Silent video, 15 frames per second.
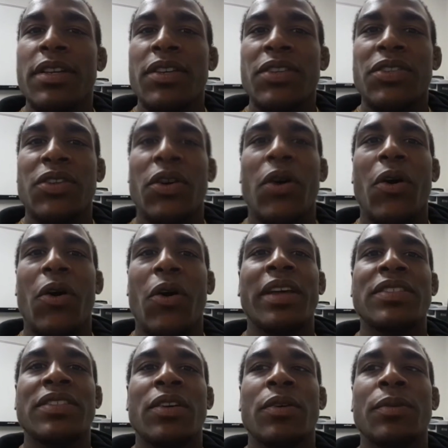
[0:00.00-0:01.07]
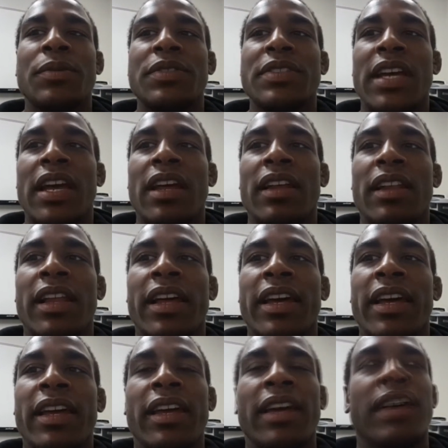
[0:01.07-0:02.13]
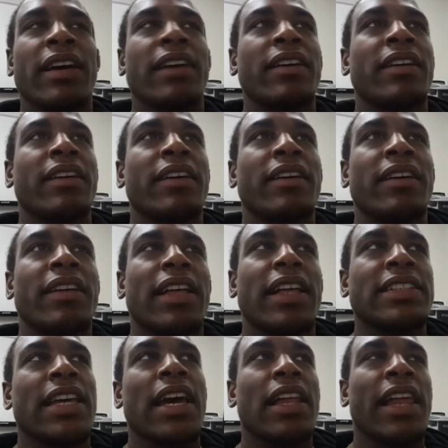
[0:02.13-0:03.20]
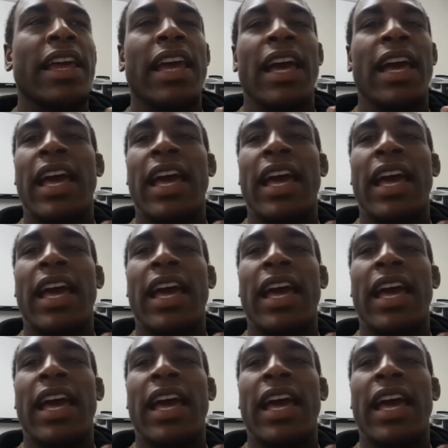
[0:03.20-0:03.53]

So it's almost kind of like